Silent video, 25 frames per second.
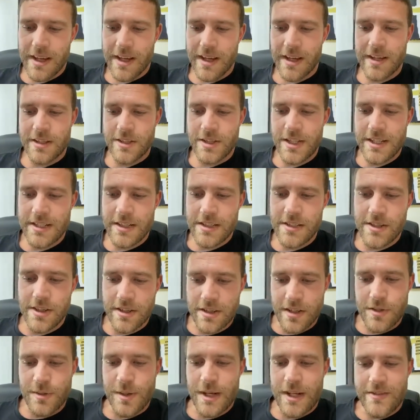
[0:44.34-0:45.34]
Jesus
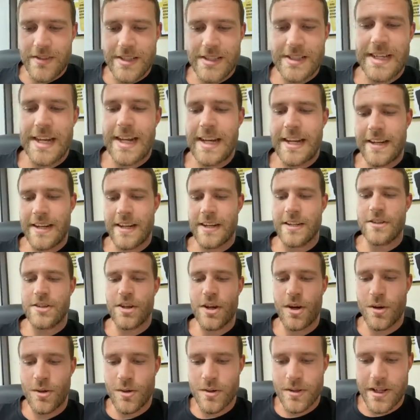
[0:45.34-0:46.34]
took the 12 aside and
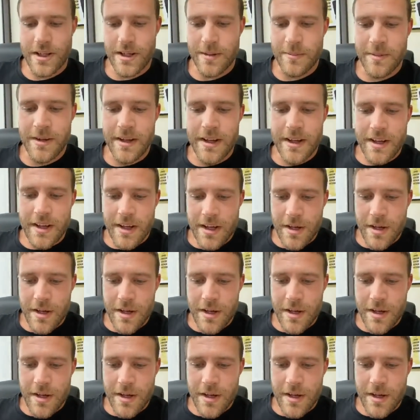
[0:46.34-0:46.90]
told them,